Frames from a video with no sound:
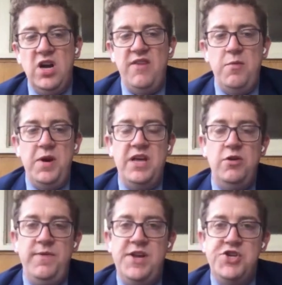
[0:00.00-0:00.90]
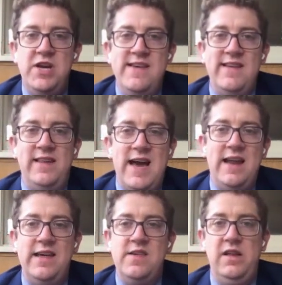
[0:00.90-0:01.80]
government intervention is a
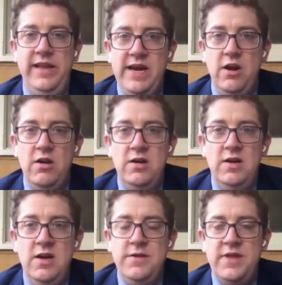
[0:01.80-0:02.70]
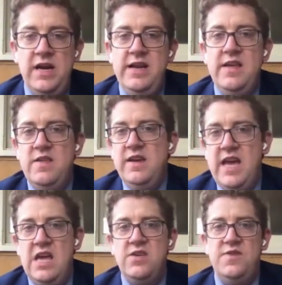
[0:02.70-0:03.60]
lot less clear than it is in the
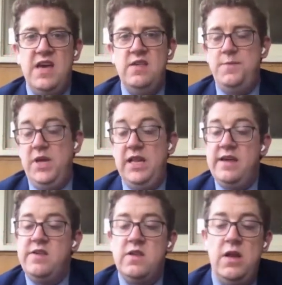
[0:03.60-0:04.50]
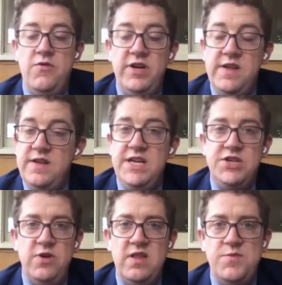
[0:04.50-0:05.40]
case of, say, something like slowing disease
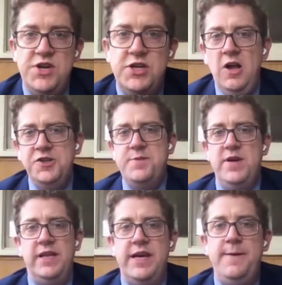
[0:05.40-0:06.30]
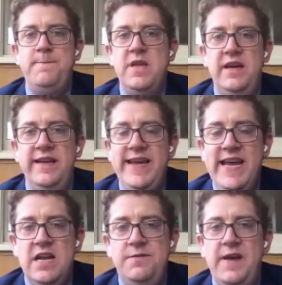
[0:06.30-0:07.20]
transmission. Ultimately,
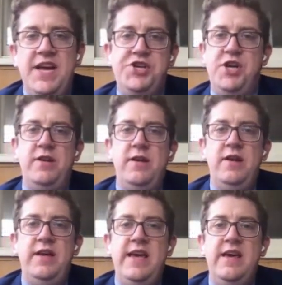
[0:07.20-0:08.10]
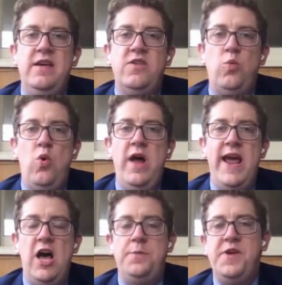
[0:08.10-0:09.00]
innovation is what
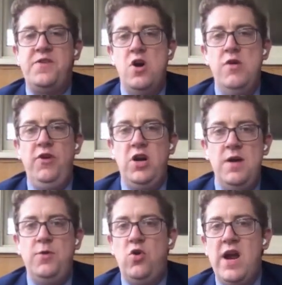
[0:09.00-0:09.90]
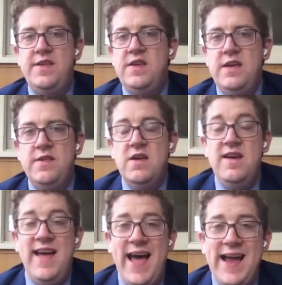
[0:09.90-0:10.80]
helps us overcome crises.
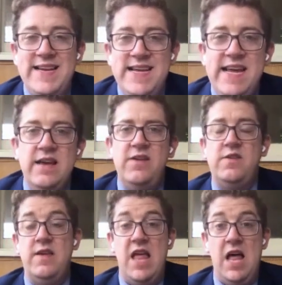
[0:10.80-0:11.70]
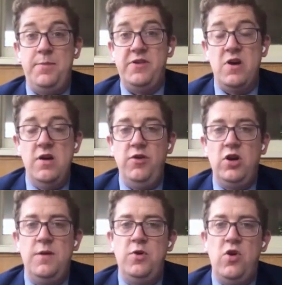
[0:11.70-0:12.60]
Ideas help us
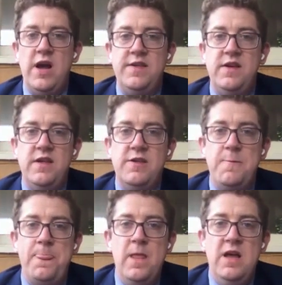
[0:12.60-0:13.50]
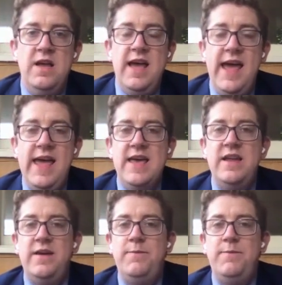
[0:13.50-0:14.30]
overcome crises. And